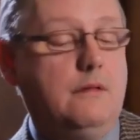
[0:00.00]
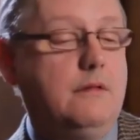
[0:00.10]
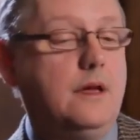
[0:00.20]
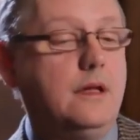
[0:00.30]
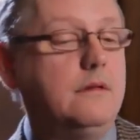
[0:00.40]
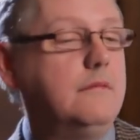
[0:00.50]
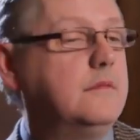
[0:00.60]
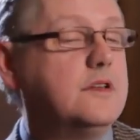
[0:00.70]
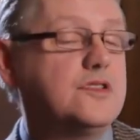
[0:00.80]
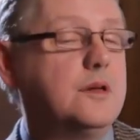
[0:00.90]

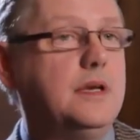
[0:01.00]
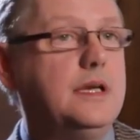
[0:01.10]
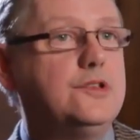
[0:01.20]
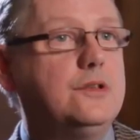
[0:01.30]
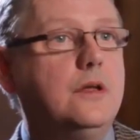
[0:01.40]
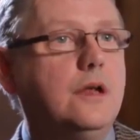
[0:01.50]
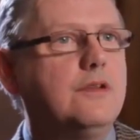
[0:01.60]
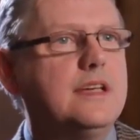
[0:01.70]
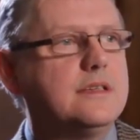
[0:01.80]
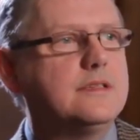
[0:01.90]
that discrimination and
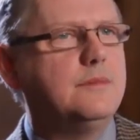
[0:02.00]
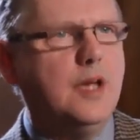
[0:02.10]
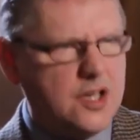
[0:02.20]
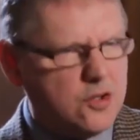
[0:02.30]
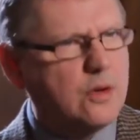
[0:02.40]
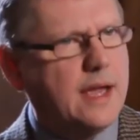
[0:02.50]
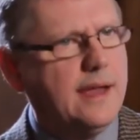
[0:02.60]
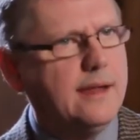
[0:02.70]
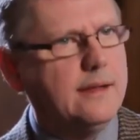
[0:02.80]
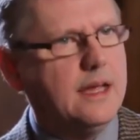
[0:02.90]
racism is
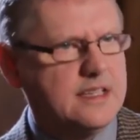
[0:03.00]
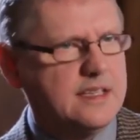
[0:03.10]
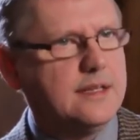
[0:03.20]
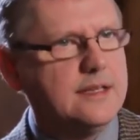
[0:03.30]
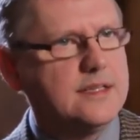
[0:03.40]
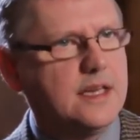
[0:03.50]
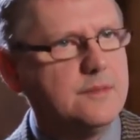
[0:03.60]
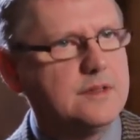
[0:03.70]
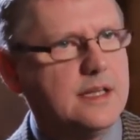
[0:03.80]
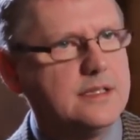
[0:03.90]
okay in certain
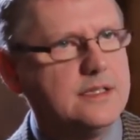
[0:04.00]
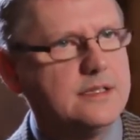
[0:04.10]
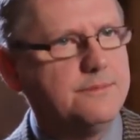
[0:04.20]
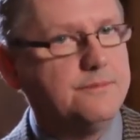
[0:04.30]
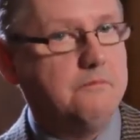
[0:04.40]
circumstances.